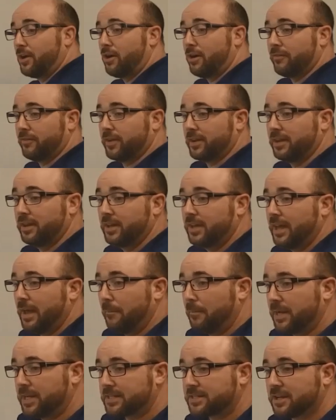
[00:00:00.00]
often,
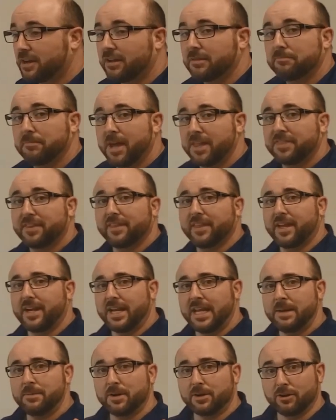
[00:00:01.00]
but it's called
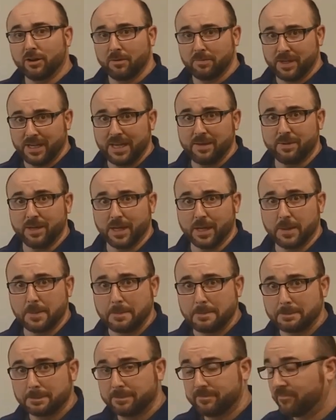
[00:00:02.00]
methylated hemoglobinemia.
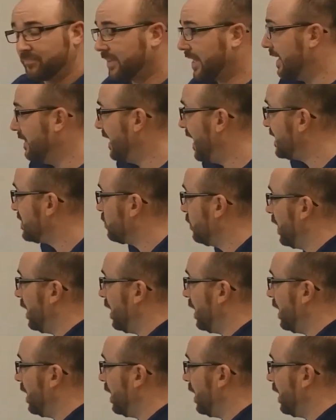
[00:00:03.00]
And that's